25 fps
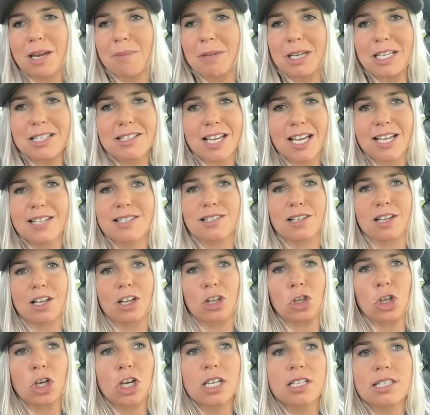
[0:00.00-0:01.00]
I mean, Tesla,
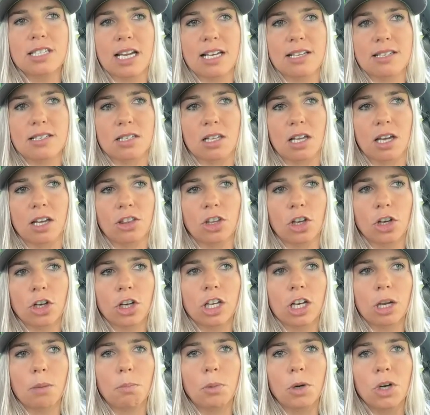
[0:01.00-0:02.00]
look at Tesla. They're
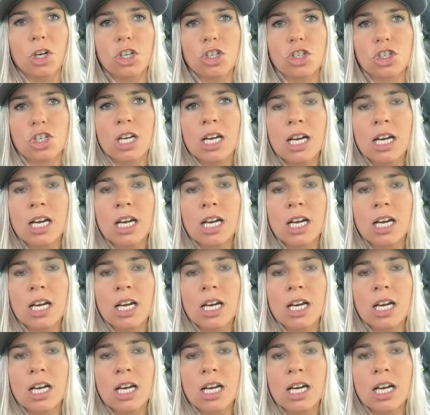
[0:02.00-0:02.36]
going to push